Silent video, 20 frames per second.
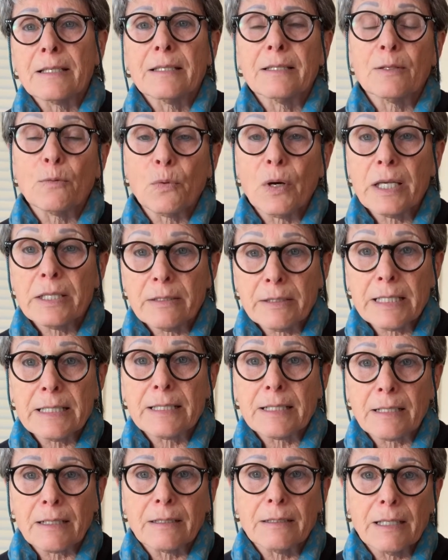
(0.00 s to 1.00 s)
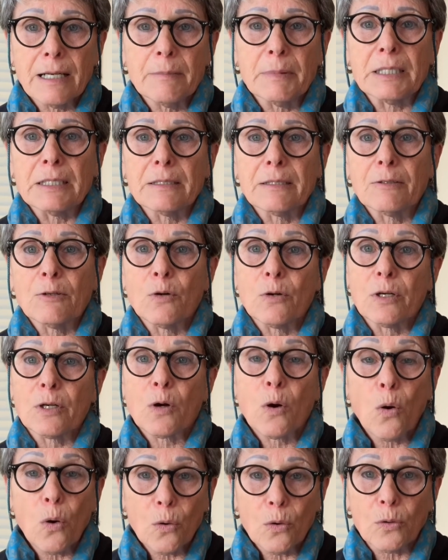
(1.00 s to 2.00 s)
the weather gets inclement or
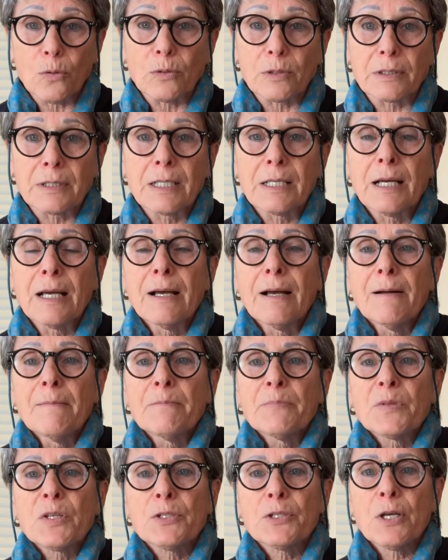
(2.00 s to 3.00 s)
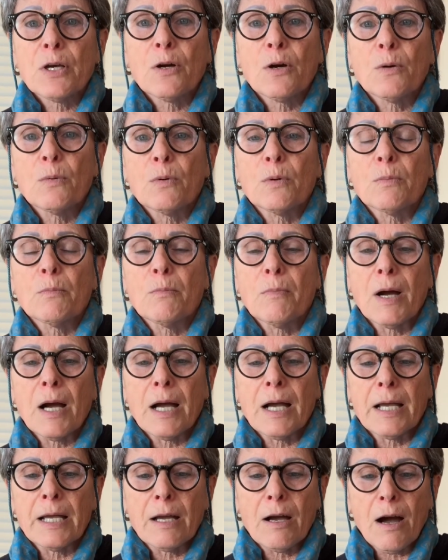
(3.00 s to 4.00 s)
cold. So
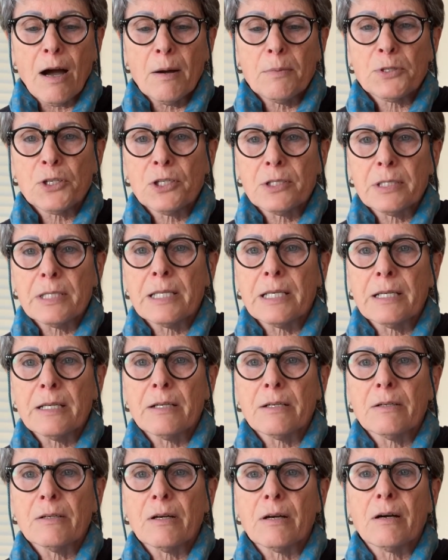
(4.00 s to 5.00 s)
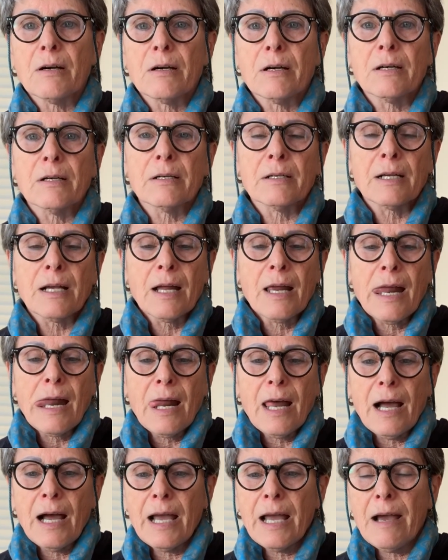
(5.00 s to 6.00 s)
my options here are,
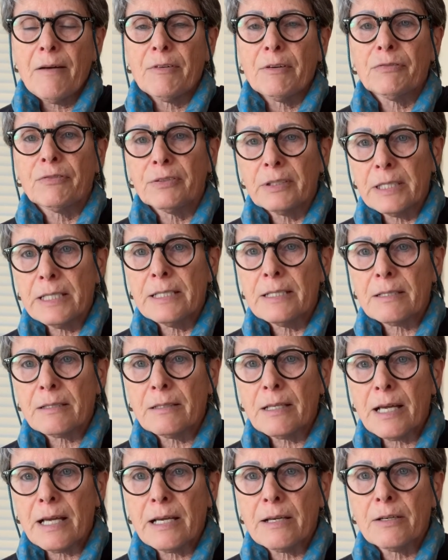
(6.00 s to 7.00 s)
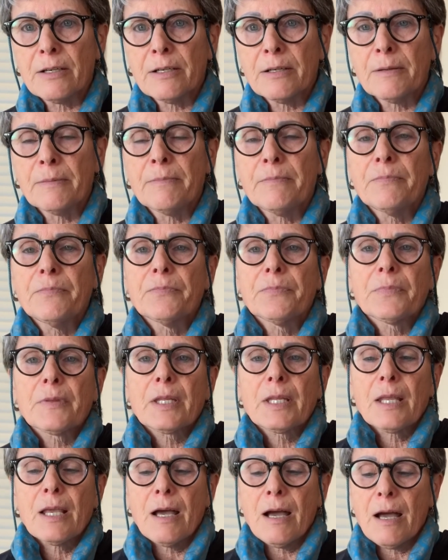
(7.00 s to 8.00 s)
I have a fleece layer,
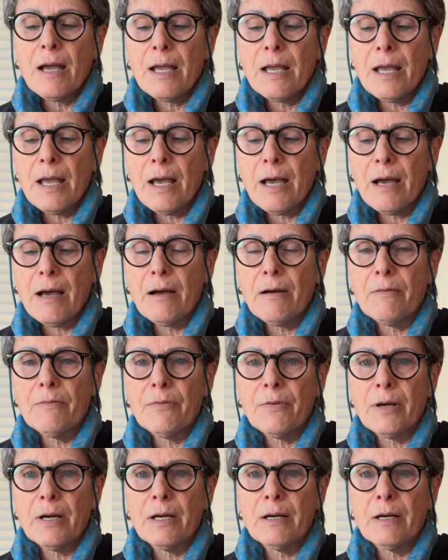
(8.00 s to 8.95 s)
I have